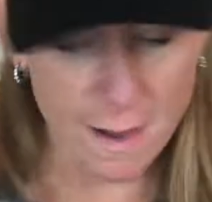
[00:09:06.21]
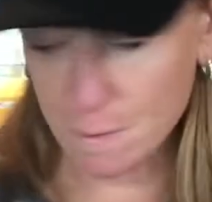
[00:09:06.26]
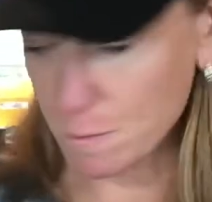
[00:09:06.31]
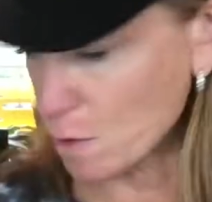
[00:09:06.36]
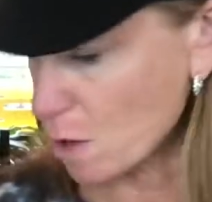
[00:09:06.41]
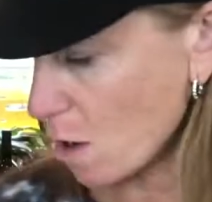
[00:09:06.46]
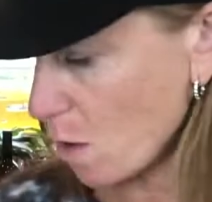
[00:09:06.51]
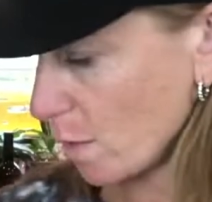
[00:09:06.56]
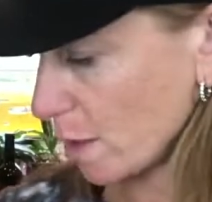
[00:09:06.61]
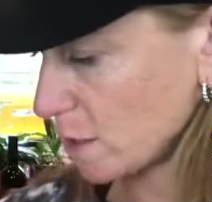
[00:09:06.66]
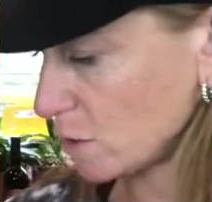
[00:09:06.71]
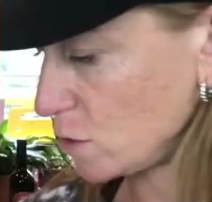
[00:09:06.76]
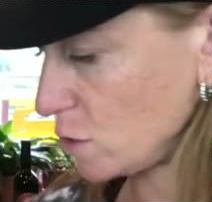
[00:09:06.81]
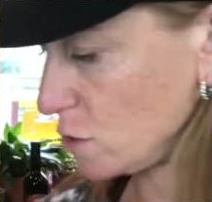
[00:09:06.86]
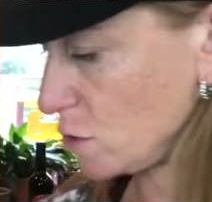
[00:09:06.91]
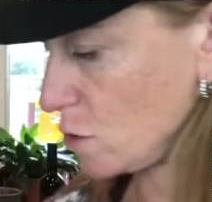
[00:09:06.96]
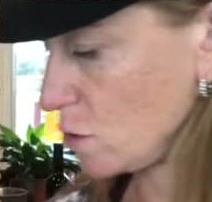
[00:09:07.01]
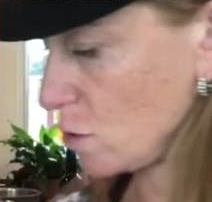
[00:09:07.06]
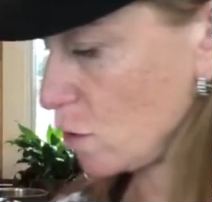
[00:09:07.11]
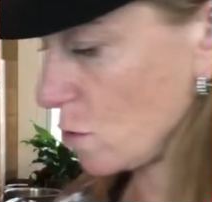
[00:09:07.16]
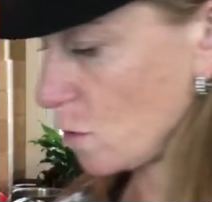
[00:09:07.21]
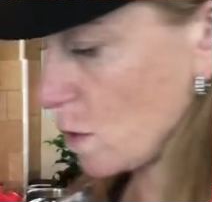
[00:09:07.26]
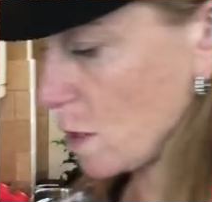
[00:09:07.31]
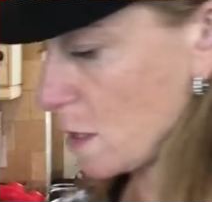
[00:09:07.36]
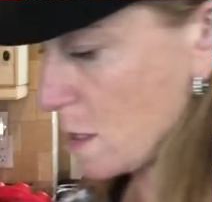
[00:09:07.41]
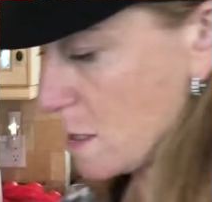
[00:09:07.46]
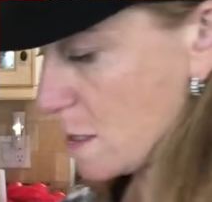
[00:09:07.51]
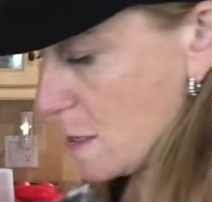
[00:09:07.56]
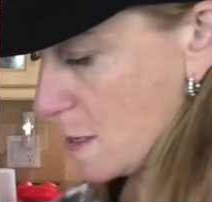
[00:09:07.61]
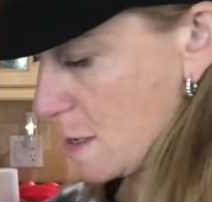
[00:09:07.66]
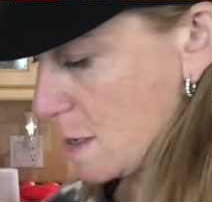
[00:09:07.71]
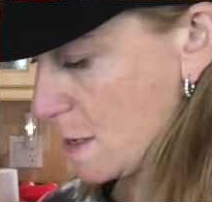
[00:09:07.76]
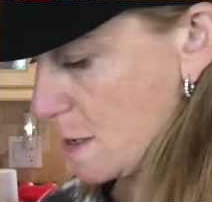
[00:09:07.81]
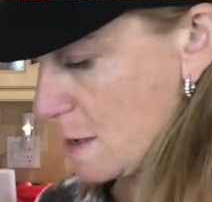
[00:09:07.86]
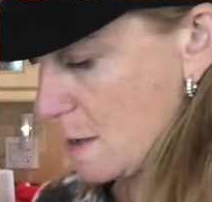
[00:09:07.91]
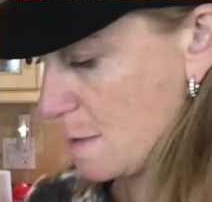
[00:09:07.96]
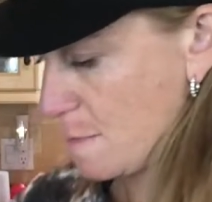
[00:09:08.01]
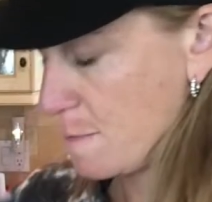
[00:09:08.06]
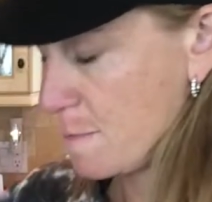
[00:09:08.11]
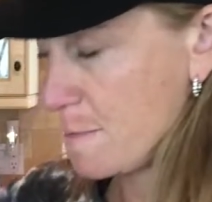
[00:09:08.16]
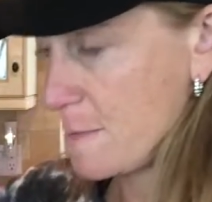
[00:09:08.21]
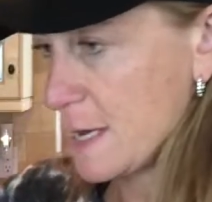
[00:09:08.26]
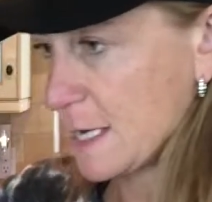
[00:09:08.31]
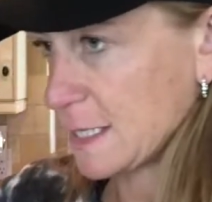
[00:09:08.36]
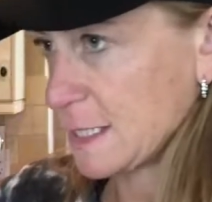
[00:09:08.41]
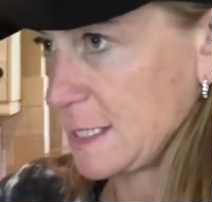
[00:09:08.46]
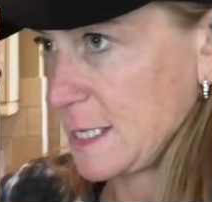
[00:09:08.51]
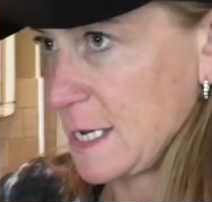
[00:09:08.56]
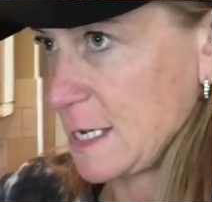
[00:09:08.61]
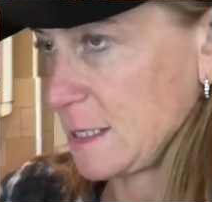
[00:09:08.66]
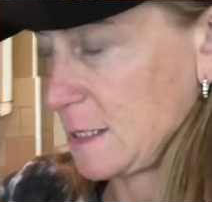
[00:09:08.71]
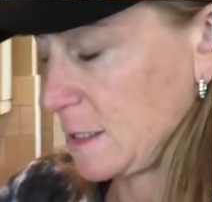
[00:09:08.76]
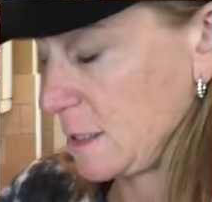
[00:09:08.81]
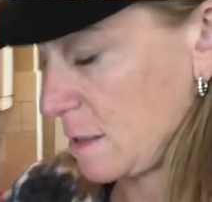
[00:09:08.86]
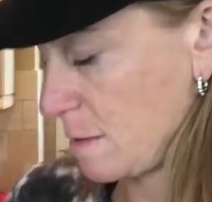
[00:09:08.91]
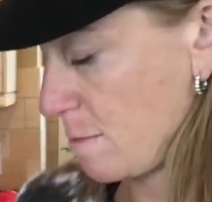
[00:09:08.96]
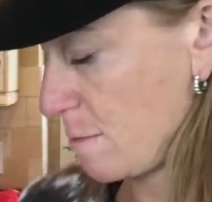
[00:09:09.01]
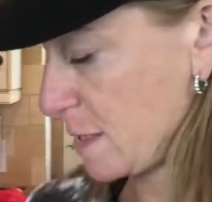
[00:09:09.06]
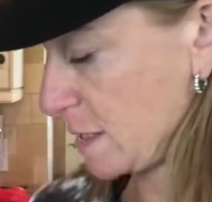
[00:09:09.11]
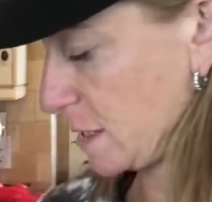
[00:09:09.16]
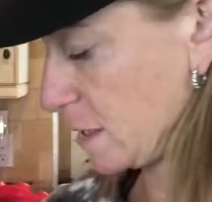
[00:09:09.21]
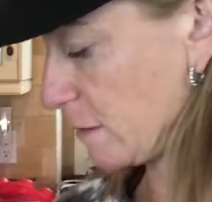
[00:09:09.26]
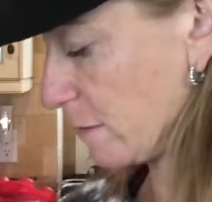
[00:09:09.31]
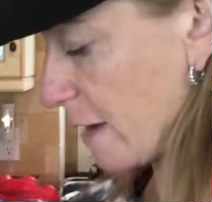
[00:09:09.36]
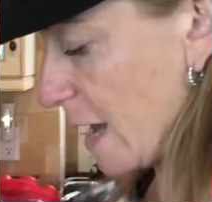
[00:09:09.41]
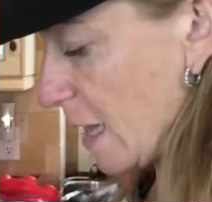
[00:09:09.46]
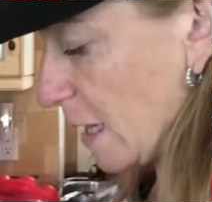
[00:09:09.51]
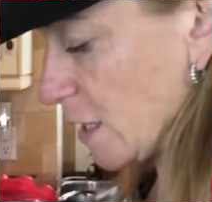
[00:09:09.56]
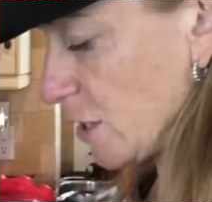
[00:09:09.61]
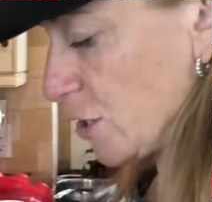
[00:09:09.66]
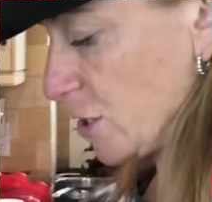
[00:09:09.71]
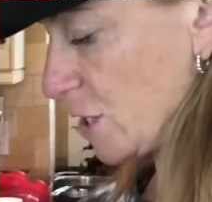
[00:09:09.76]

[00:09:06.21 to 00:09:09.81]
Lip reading: I am going to mix in some mozzarella